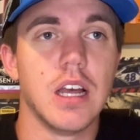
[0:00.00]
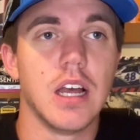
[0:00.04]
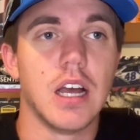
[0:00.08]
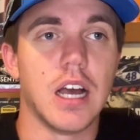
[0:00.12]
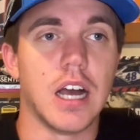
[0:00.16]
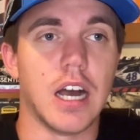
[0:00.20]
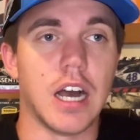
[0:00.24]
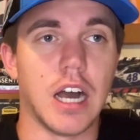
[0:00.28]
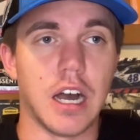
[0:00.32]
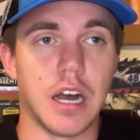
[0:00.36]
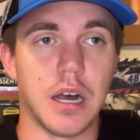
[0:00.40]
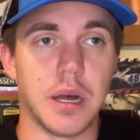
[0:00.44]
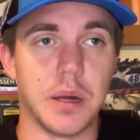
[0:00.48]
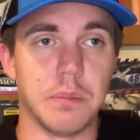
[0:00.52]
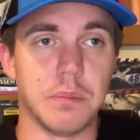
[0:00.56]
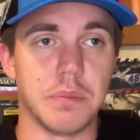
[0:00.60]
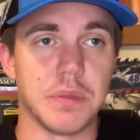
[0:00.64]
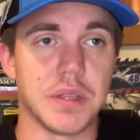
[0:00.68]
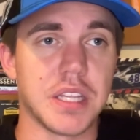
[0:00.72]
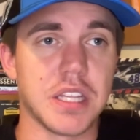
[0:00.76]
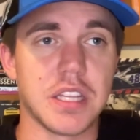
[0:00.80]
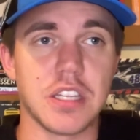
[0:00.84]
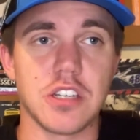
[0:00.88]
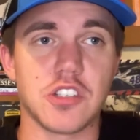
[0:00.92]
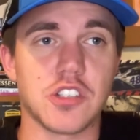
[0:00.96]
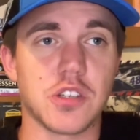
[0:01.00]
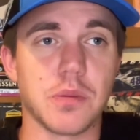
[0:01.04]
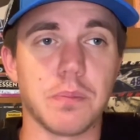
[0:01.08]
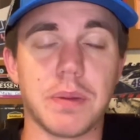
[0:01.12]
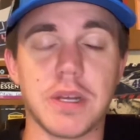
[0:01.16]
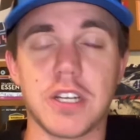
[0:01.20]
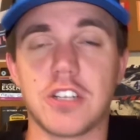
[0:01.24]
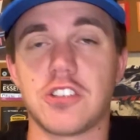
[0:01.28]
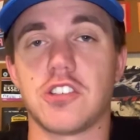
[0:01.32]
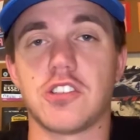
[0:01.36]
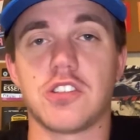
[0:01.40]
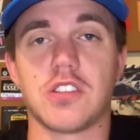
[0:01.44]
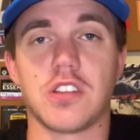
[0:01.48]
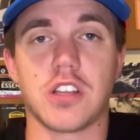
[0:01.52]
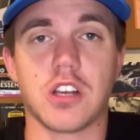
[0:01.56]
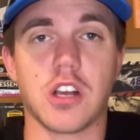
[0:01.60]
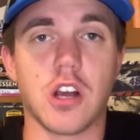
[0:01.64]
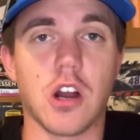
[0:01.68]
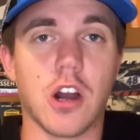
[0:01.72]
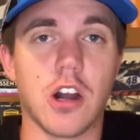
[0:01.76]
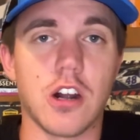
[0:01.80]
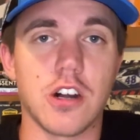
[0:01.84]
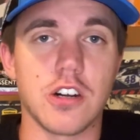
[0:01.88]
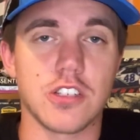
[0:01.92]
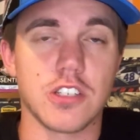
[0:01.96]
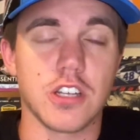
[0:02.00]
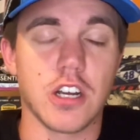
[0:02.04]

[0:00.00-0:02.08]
Then there's some pictures of the cars